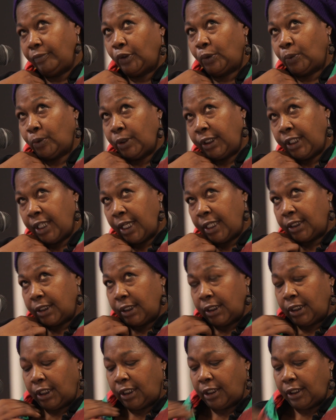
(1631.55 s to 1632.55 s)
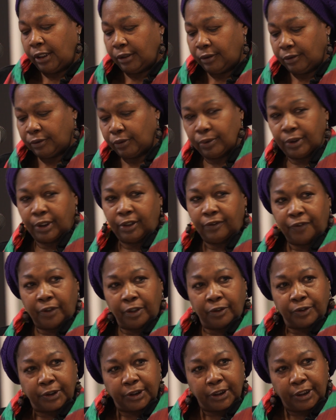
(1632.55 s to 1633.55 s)
2018,
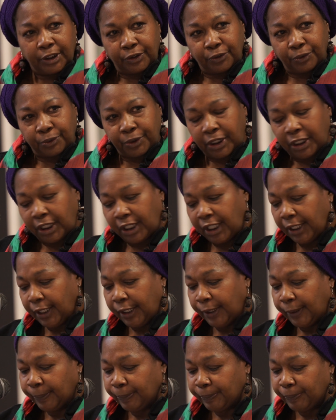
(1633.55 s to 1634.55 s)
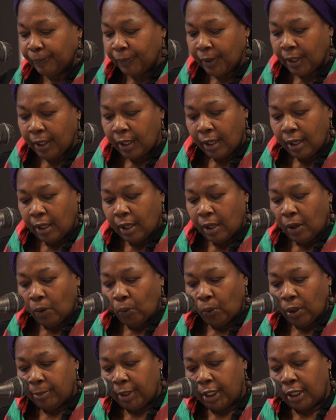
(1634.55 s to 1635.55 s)
21st century,
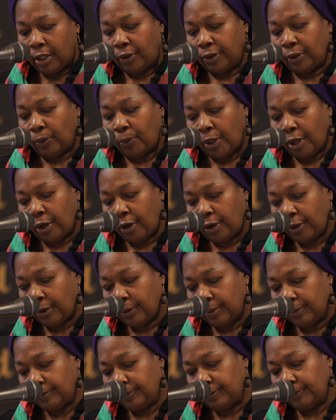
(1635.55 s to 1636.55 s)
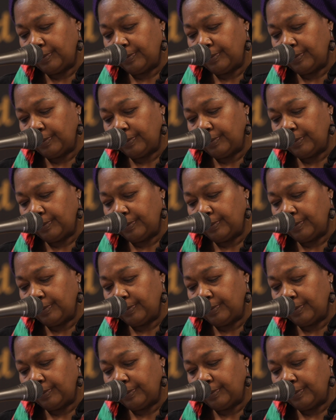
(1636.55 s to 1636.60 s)
women go to work